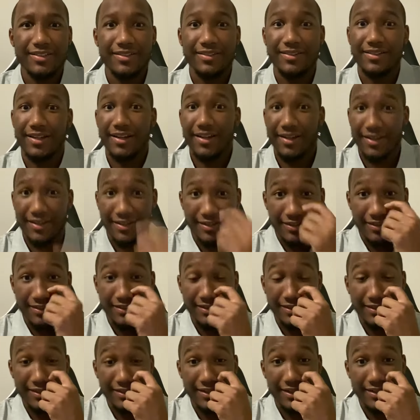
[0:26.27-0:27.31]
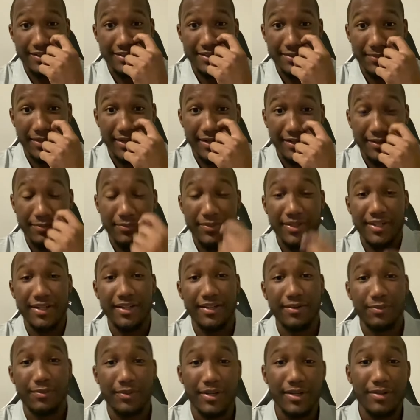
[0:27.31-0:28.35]
Golly, he looked like somebody done been in
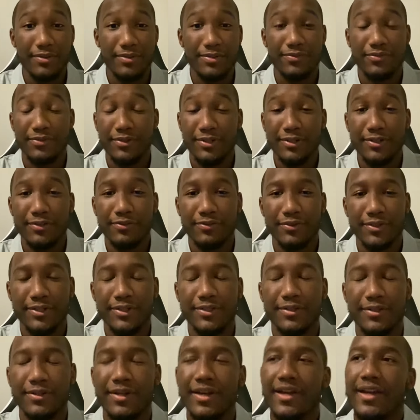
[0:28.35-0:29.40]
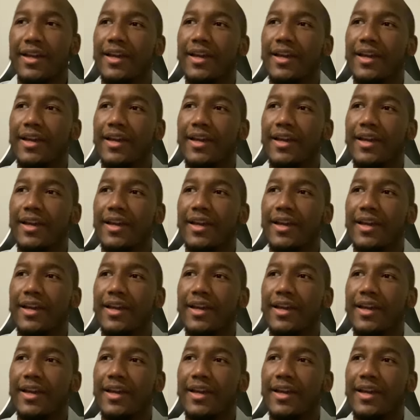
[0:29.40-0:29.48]
the weight room, for real, for real.